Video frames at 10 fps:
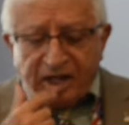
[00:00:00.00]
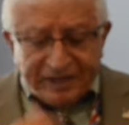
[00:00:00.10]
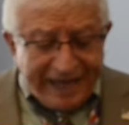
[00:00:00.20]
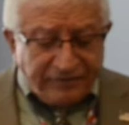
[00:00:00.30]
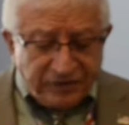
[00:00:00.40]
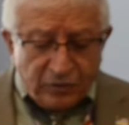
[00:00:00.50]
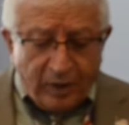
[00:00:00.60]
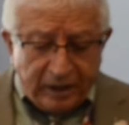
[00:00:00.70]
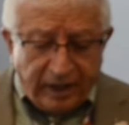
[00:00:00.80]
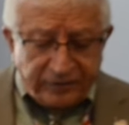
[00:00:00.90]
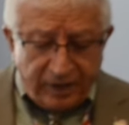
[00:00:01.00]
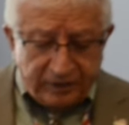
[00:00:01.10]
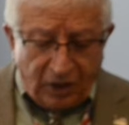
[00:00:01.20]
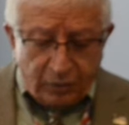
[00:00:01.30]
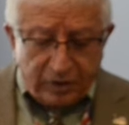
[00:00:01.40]
Then after a while, I
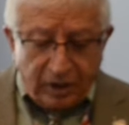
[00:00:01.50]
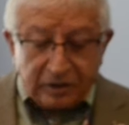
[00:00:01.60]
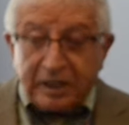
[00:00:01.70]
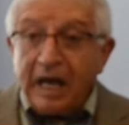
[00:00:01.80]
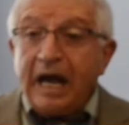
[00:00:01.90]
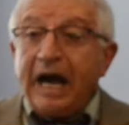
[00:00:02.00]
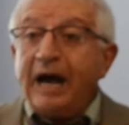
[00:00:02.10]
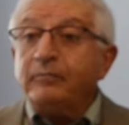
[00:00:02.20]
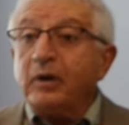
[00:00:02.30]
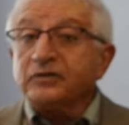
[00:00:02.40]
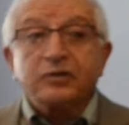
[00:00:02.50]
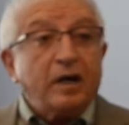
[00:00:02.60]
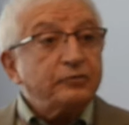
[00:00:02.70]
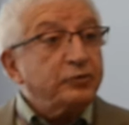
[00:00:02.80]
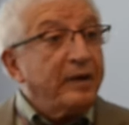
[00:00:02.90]
thought I would call it Abbas
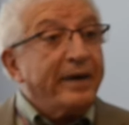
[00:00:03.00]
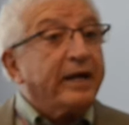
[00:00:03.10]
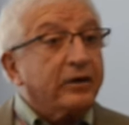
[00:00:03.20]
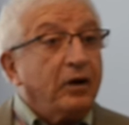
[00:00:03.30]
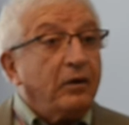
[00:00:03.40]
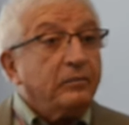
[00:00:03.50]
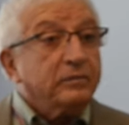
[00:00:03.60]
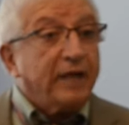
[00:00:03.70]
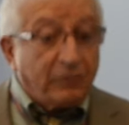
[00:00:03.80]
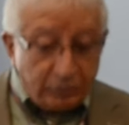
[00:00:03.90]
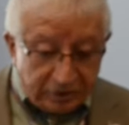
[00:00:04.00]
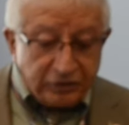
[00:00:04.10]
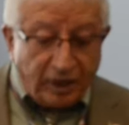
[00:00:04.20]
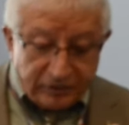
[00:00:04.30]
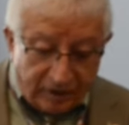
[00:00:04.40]
Comes to America. That would be
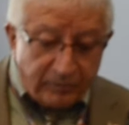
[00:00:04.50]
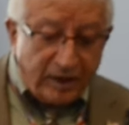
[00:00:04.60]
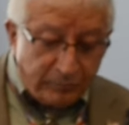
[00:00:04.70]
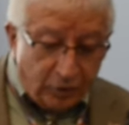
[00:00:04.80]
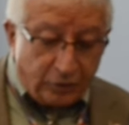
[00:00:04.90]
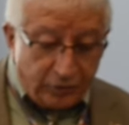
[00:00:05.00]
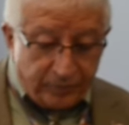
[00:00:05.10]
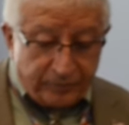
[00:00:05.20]
the title of my book.